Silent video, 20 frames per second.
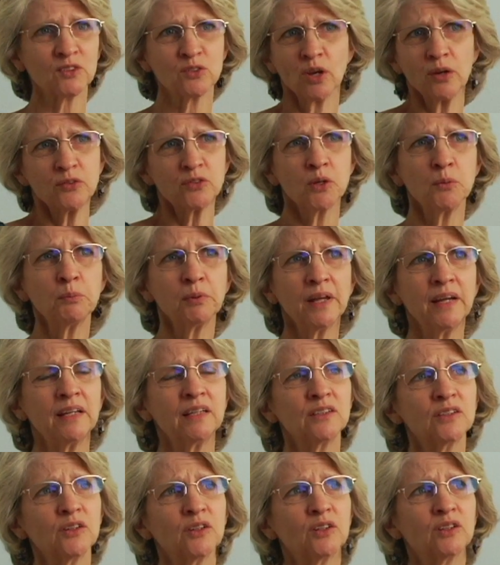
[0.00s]
So I was
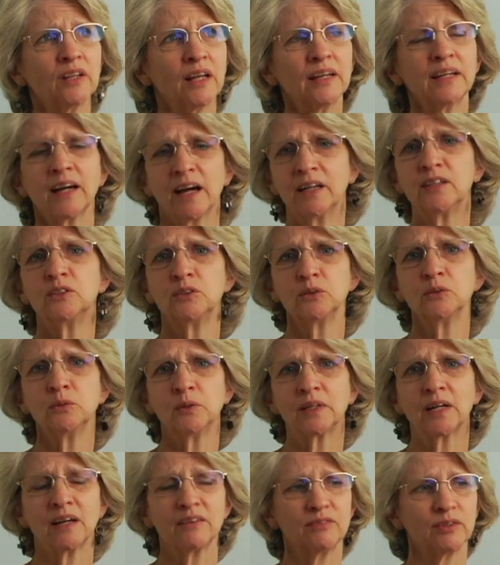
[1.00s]
complaining to her like I do
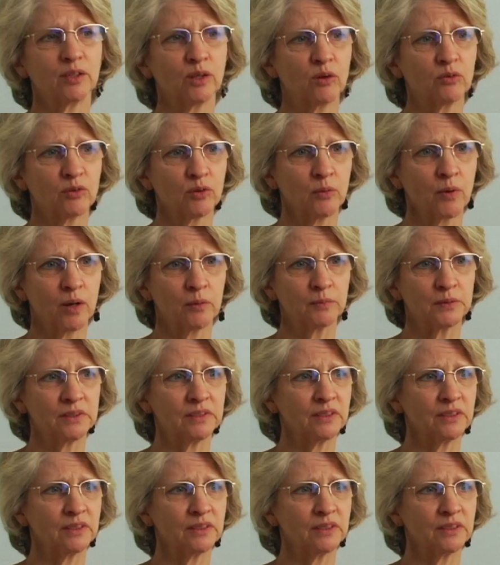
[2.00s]
when I feel overwhelmed,